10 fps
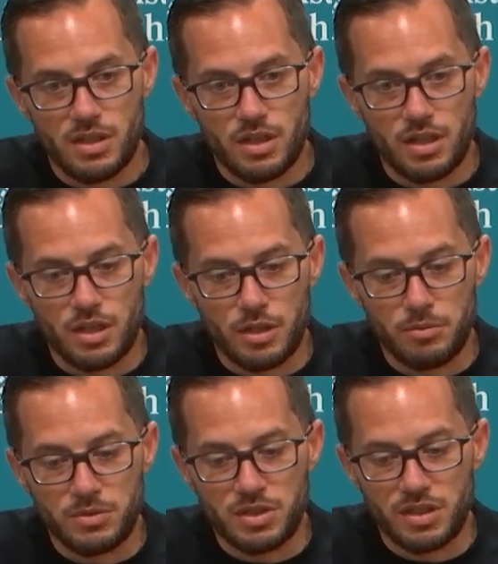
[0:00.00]

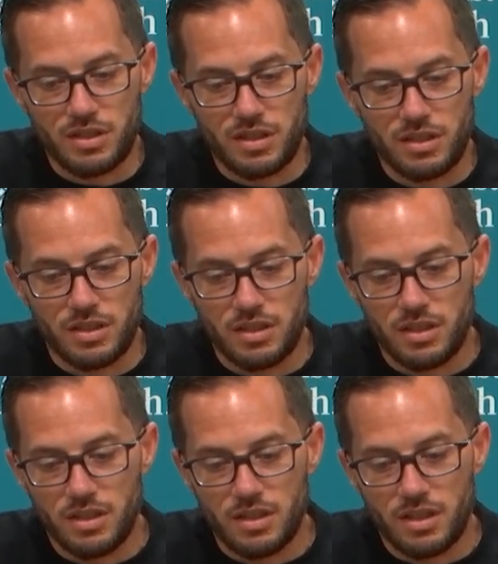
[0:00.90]
to get the
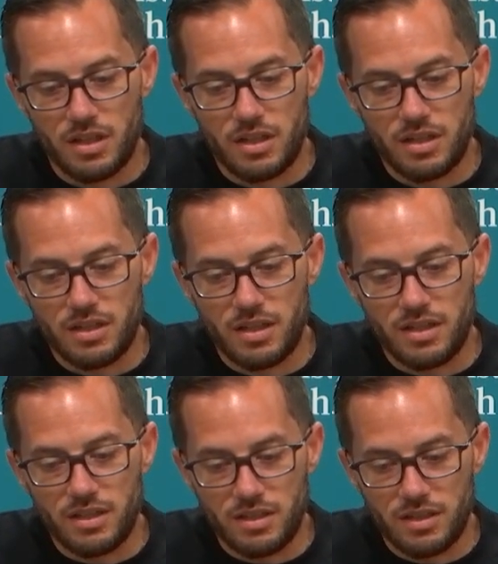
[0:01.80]

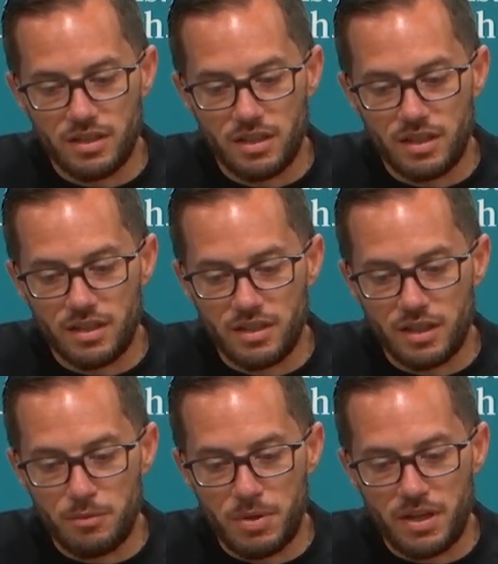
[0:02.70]
and I
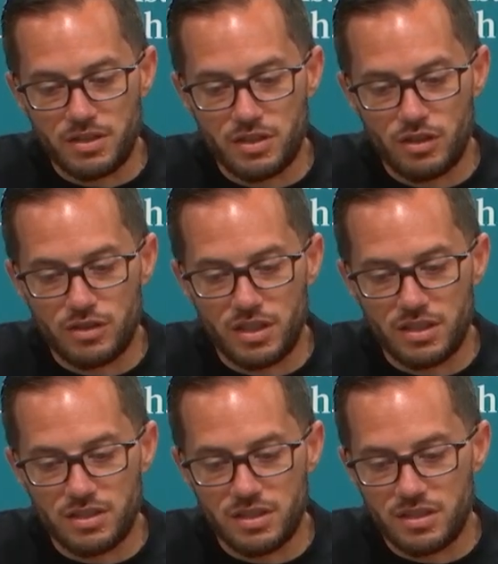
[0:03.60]
think I passed all
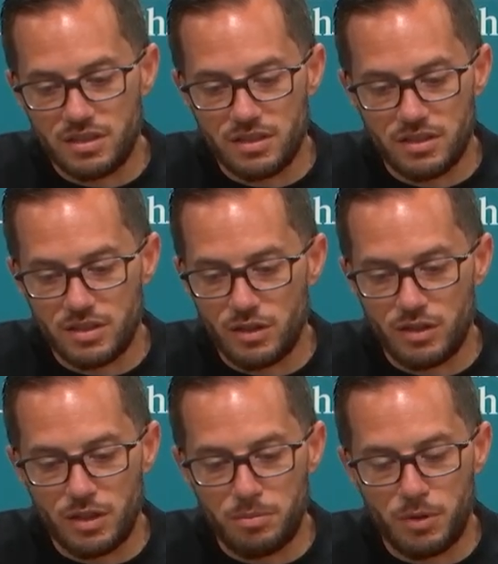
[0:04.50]
tests, and so
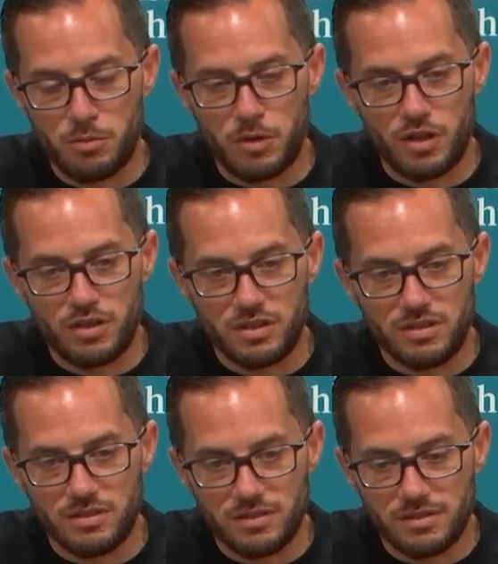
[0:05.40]
then I put them on, and